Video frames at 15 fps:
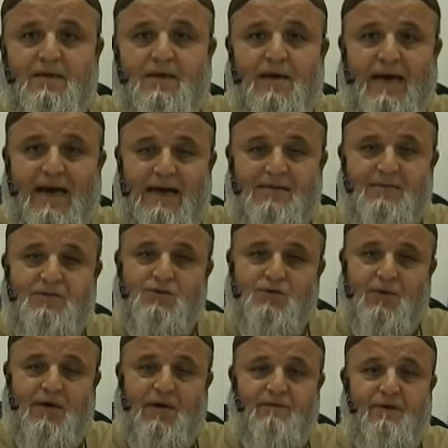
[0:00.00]
haste
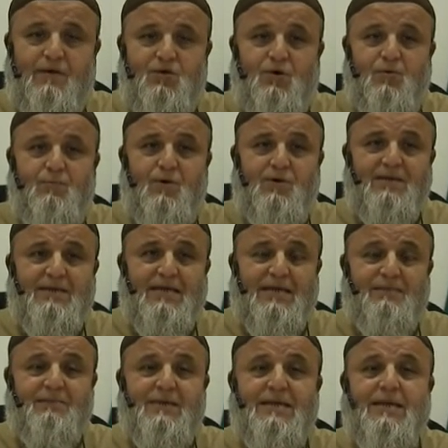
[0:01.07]
to cover your body
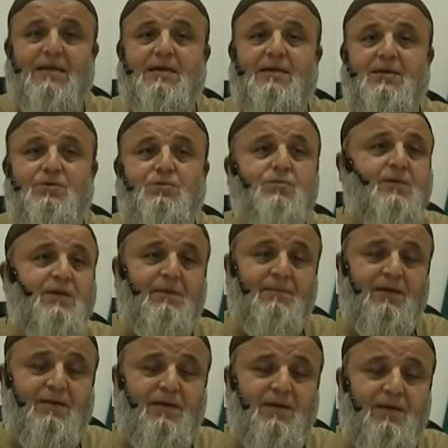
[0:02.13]

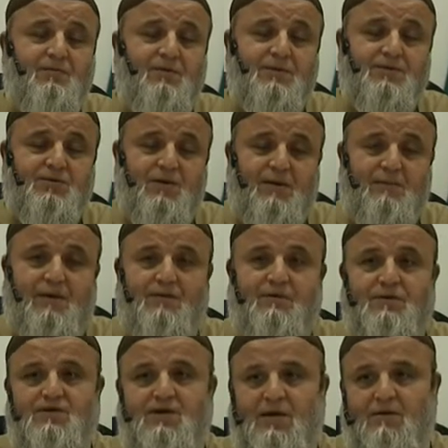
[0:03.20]
immediately once you come out of
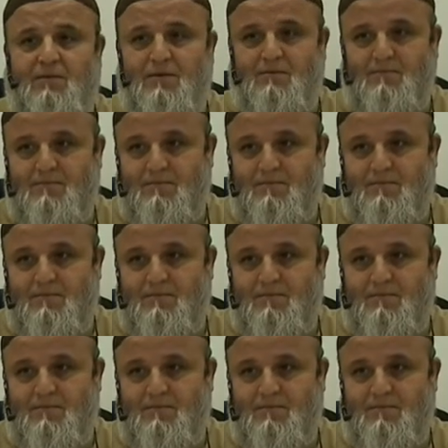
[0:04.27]
the shower.